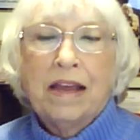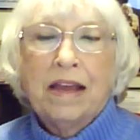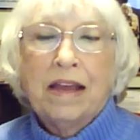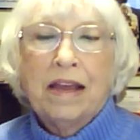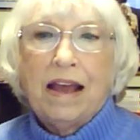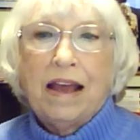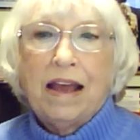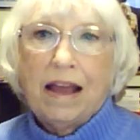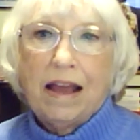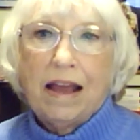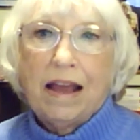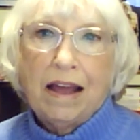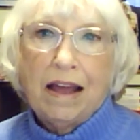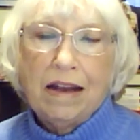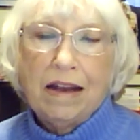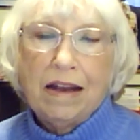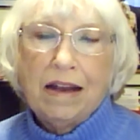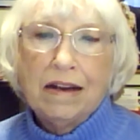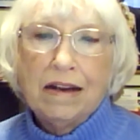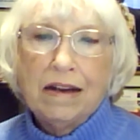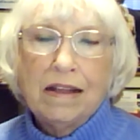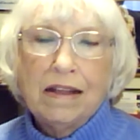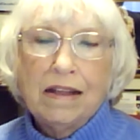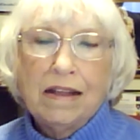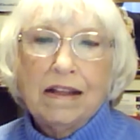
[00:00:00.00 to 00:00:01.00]

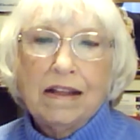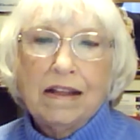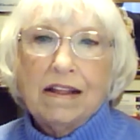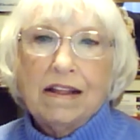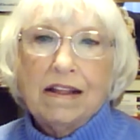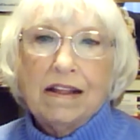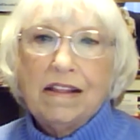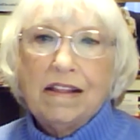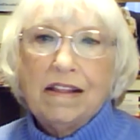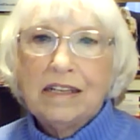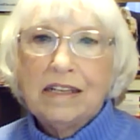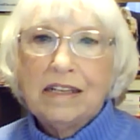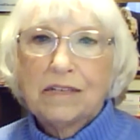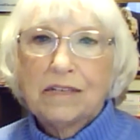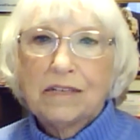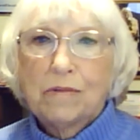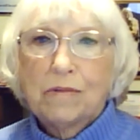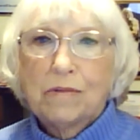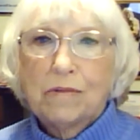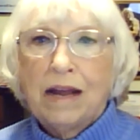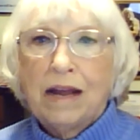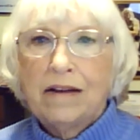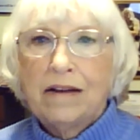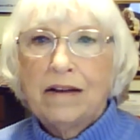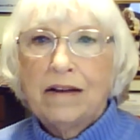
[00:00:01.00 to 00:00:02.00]
And this
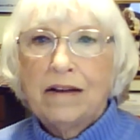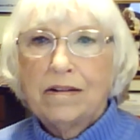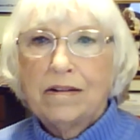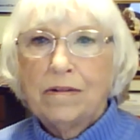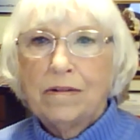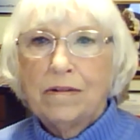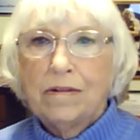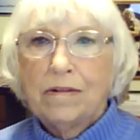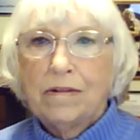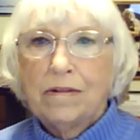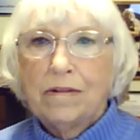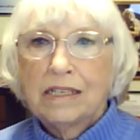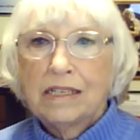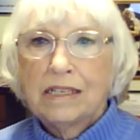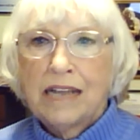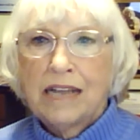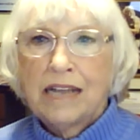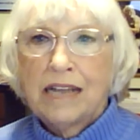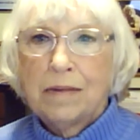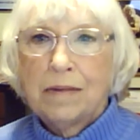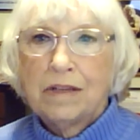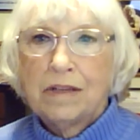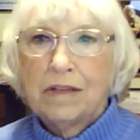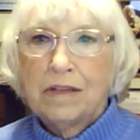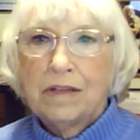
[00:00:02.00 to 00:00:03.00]
rider was
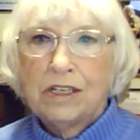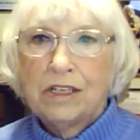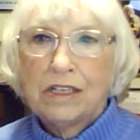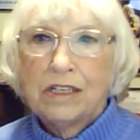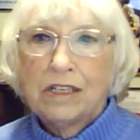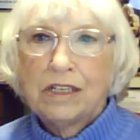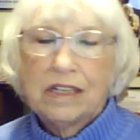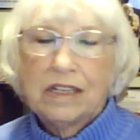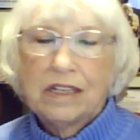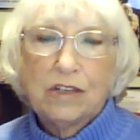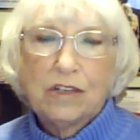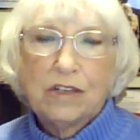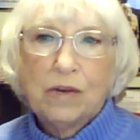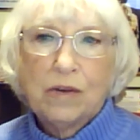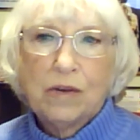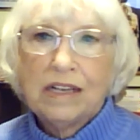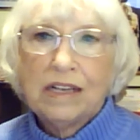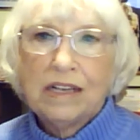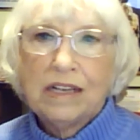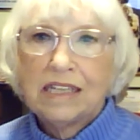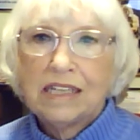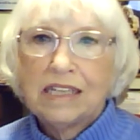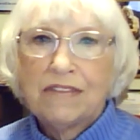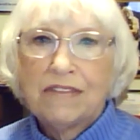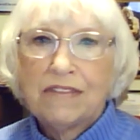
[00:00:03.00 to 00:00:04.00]
established in
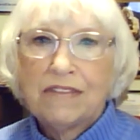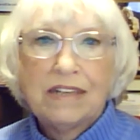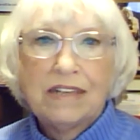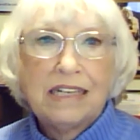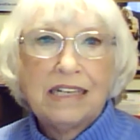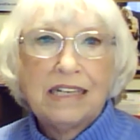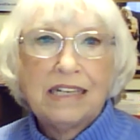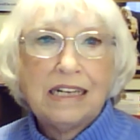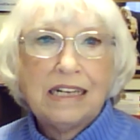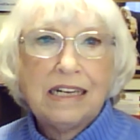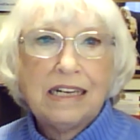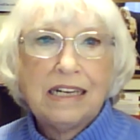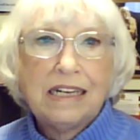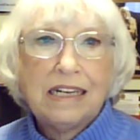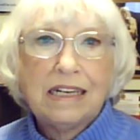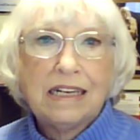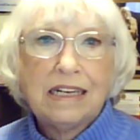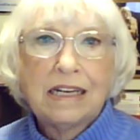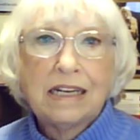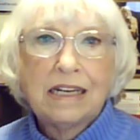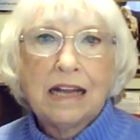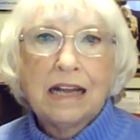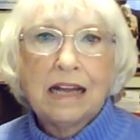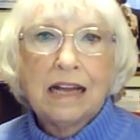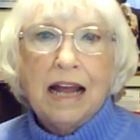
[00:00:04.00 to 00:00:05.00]
2017,
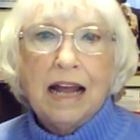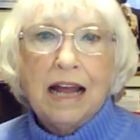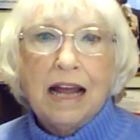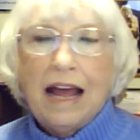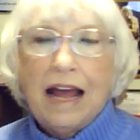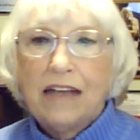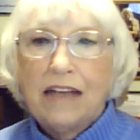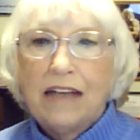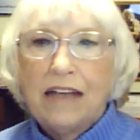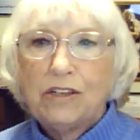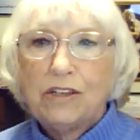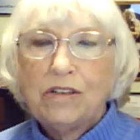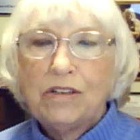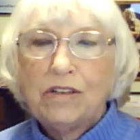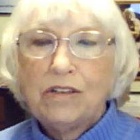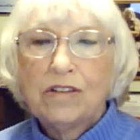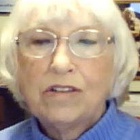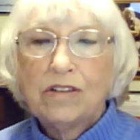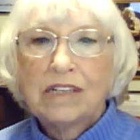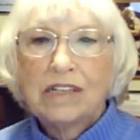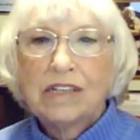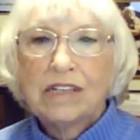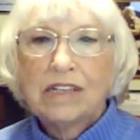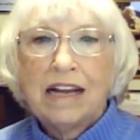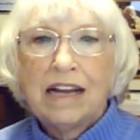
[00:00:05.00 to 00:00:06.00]
and 2
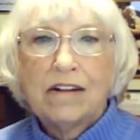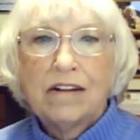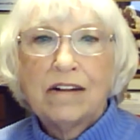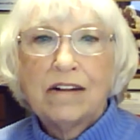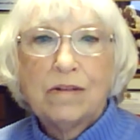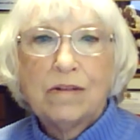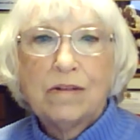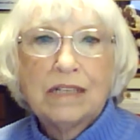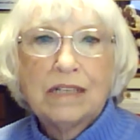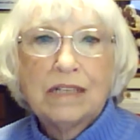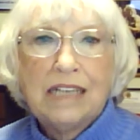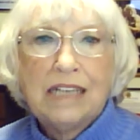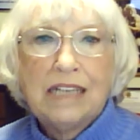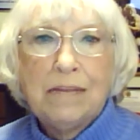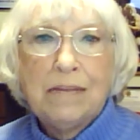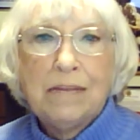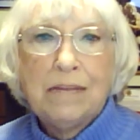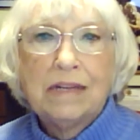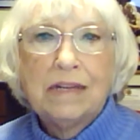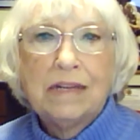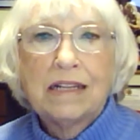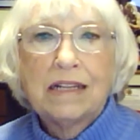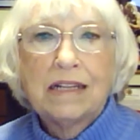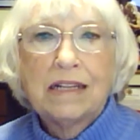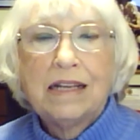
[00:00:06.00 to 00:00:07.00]
years later it was deemed
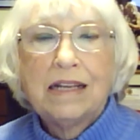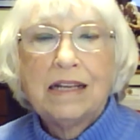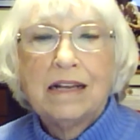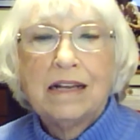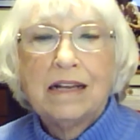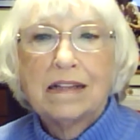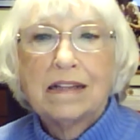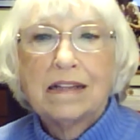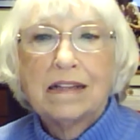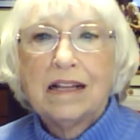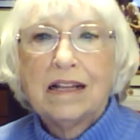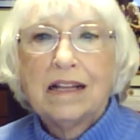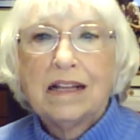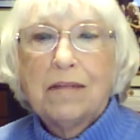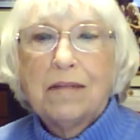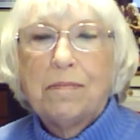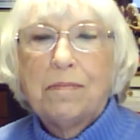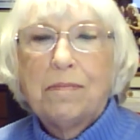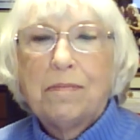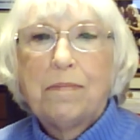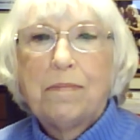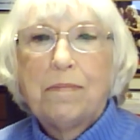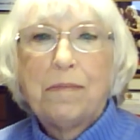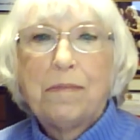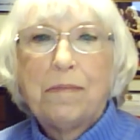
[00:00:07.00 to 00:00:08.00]
illegal
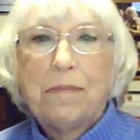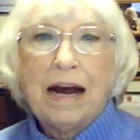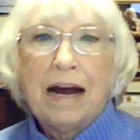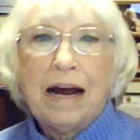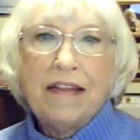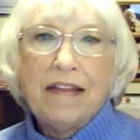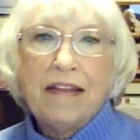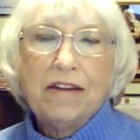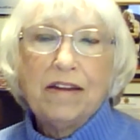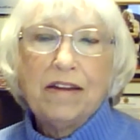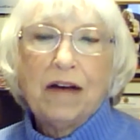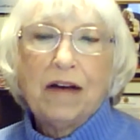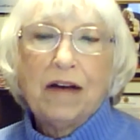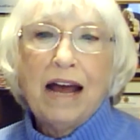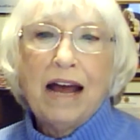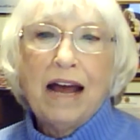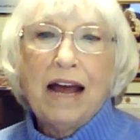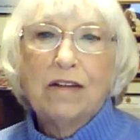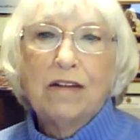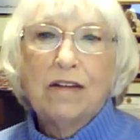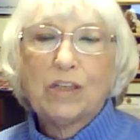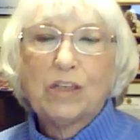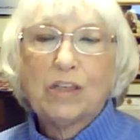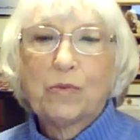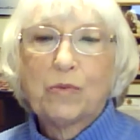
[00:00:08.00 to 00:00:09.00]
by the
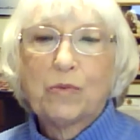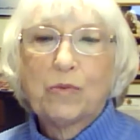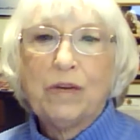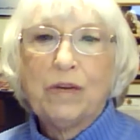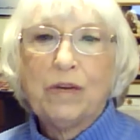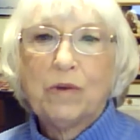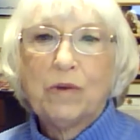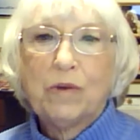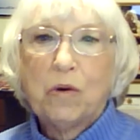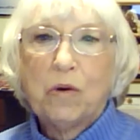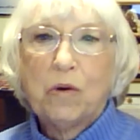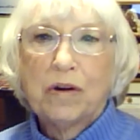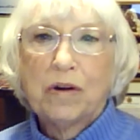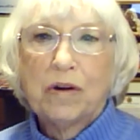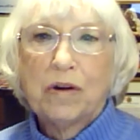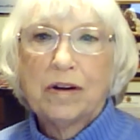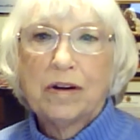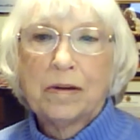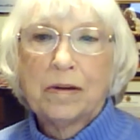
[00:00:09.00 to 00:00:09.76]
Ohio Supreme Court,